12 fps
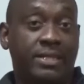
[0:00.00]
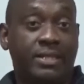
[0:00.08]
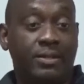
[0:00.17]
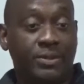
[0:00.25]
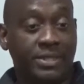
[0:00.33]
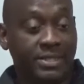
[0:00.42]
that
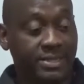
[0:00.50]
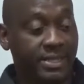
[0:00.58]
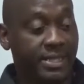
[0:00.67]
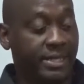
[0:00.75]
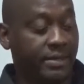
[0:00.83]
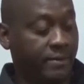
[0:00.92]
I'm going to
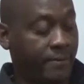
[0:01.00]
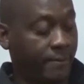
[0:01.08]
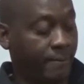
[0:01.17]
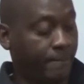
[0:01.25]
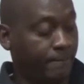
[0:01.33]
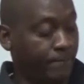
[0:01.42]
say here.
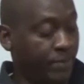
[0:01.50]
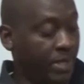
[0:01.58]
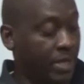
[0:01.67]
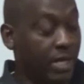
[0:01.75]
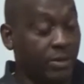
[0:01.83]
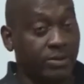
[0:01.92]

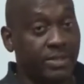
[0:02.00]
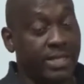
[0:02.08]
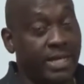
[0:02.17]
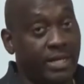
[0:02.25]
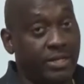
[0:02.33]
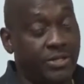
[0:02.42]
I'm going to
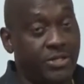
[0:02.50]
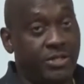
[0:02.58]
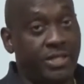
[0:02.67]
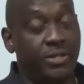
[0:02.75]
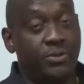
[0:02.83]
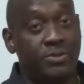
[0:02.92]

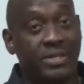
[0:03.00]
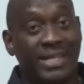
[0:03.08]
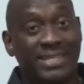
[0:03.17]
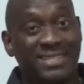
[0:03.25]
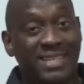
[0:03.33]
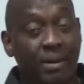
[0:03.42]
illustrate using
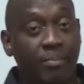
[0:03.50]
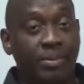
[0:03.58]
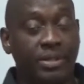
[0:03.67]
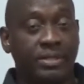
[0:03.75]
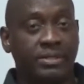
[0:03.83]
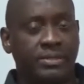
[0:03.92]

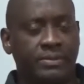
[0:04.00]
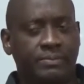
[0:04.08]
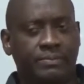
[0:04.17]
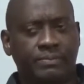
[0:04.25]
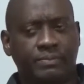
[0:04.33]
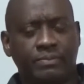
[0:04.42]
examples
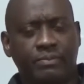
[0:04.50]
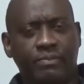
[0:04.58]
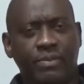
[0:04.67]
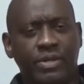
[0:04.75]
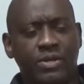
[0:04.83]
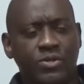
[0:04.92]

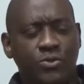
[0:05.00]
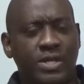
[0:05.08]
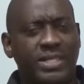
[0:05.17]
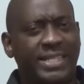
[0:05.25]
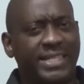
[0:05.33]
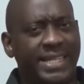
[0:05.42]
so
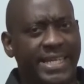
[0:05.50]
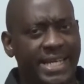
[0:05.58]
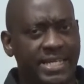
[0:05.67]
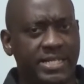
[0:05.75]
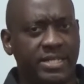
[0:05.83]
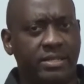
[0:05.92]
that you can
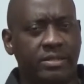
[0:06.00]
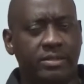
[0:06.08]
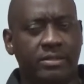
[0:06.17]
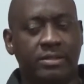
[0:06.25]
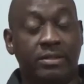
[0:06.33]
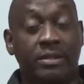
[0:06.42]
catch it.
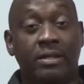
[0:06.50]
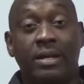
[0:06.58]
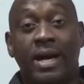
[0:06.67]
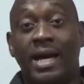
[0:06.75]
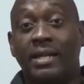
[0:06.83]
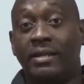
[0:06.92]

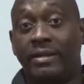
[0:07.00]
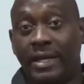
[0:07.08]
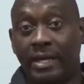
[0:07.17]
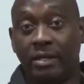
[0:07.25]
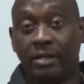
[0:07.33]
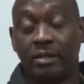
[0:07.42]
And
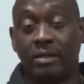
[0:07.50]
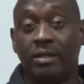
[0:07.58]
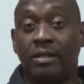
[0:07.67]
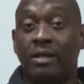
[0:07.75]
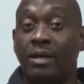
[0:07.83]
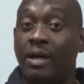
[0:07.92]
then,
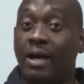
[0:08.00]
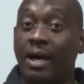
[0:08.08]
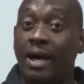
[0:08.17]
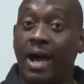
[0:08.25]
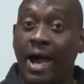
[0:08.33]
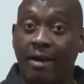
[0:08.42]

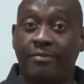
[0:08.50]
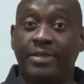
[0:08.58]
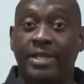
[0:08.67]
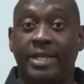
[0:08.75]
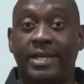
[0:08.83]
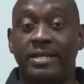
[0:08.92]

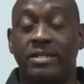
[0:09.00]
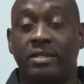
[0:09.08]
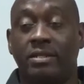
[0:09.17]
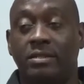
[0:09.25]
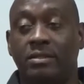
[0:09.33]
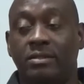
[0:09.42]
after you catch
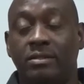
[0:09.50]
it,